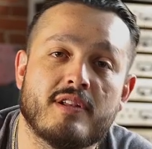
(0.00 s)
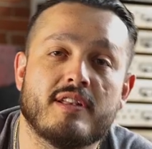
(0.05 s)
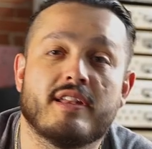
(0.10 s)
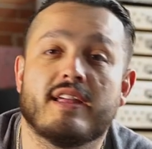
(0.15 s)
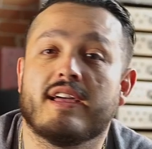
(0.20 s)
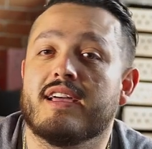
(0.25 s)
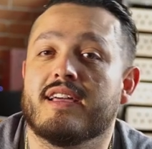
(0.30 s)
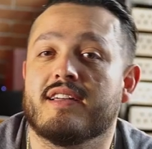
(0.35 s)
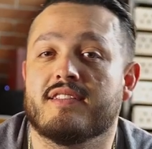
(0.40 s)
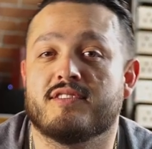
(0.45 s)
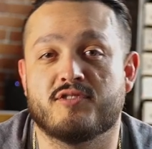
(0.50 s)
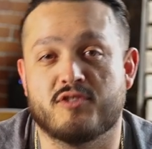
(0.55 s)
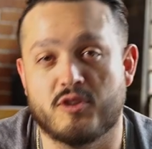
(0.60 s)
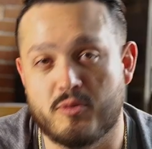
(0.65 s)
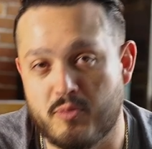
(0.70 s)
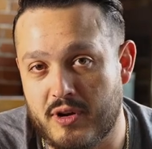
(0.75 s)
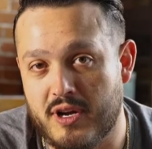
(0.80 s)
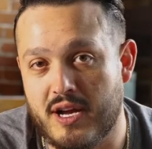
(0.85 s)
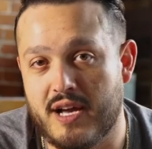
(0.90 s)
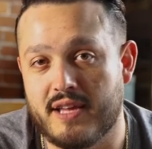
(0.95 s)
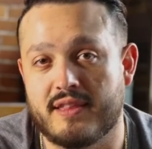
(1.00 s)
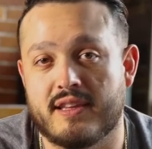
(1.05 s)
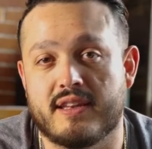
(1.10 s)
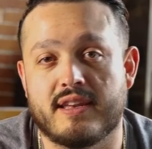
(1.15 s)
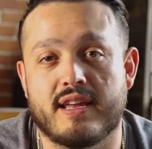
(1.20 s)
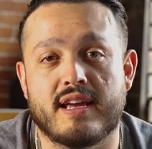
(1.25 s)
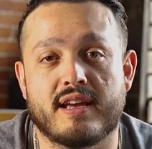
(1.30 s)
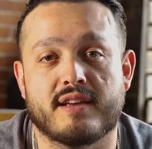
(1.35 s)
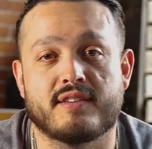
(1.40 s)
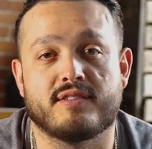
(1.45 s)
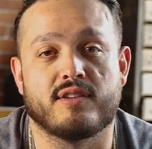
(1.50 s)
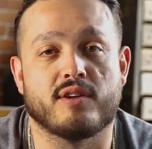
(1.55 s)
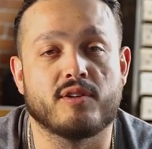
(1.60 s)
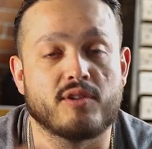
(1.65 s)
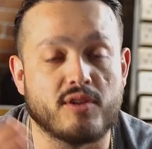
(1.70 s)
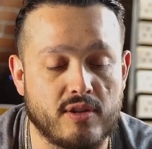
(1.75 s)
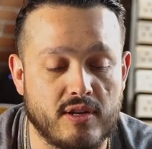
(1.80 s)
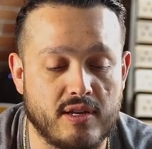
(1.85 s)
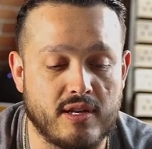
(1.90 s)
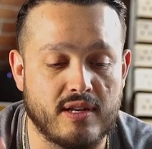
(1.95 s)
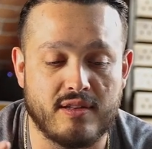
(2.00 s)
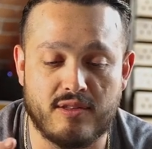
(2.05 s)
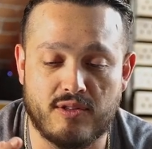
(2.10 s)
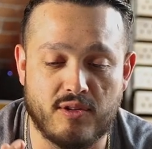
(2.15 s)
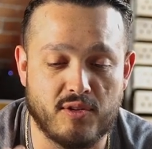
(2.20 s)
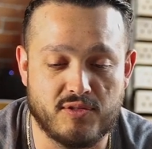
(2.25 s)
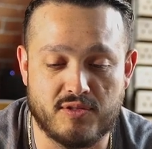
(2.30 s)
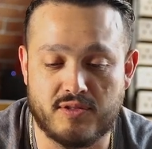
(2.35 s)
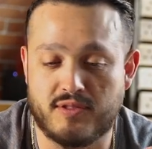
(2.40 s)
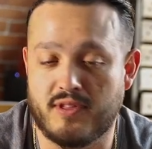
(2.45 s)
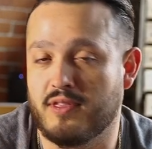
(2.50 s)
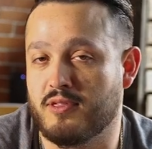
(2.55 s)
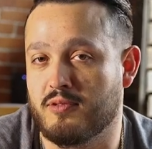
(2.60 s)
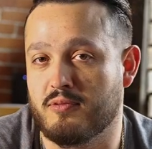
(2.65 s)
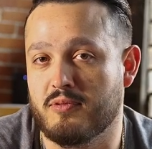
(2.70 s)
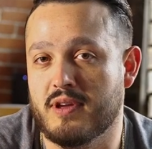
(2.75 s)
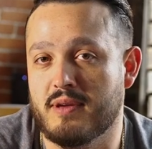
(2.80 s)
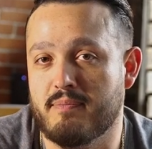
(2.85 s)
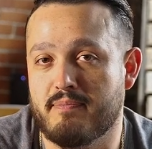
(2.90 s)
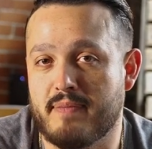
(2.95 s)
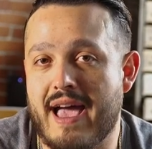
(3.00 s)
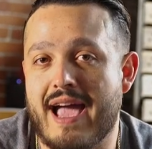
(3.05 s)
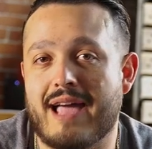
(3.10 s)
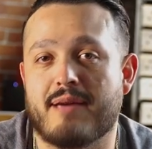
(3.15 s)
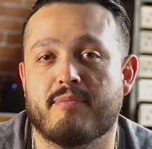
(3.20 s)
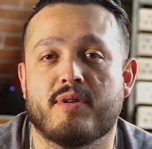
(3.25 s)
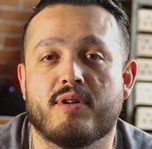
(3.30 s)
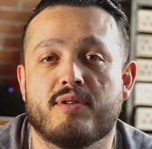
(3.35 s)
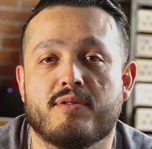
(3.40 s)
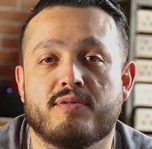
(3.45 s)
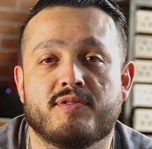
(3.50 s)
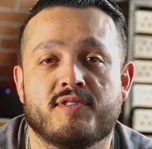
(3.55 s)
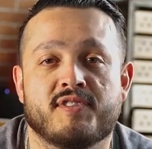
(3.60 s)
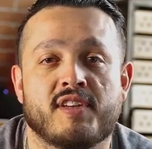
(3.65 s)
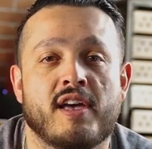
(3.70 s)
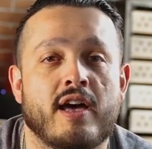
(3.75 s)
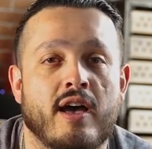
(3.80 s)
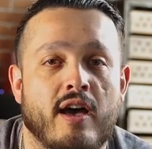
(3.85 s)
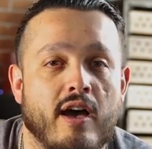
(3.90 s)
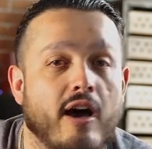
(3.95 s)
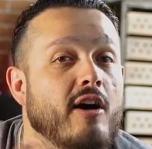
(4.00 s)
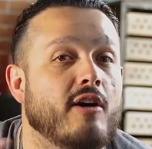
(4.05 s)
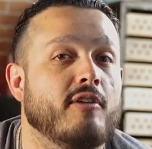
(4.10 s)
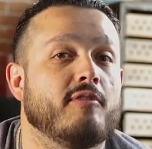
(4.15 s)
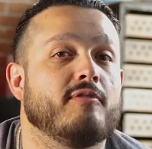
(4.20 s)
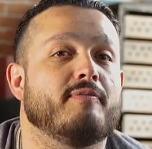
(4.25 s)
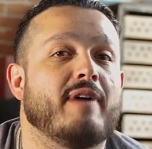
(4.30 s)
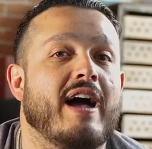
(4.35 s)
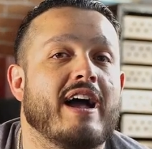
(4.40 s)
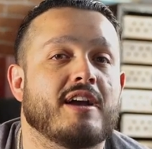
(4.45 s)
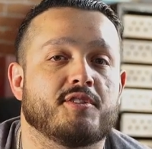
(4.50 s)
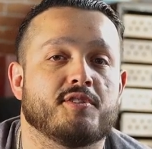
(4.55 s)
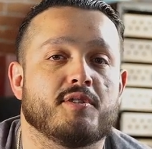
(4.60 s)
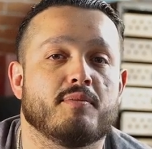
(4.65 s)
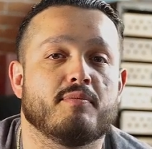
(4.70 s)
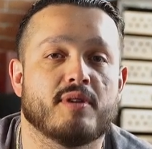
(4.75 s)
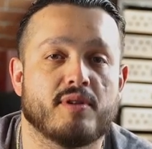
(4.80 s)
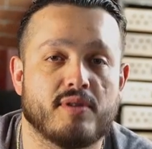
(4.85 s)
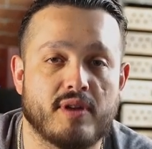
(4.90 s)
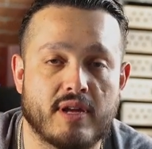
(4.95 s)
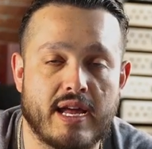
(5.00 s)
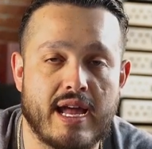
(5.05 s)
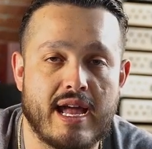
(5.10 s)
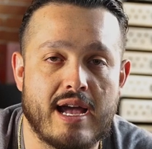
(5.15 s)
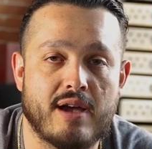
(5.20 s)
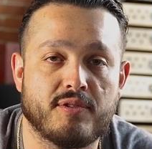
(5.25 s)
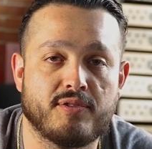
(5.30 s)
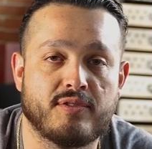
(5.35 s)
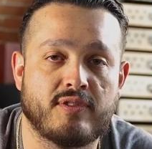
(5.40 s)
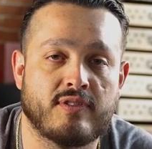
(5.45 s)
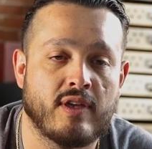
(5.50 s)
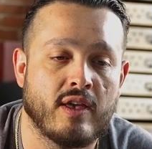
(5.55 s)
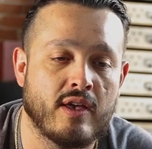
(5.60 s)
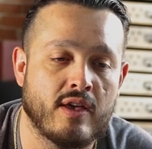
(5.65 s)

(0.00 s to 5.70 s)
day, it's super hot the next. So those are the three backbones of actually building a house.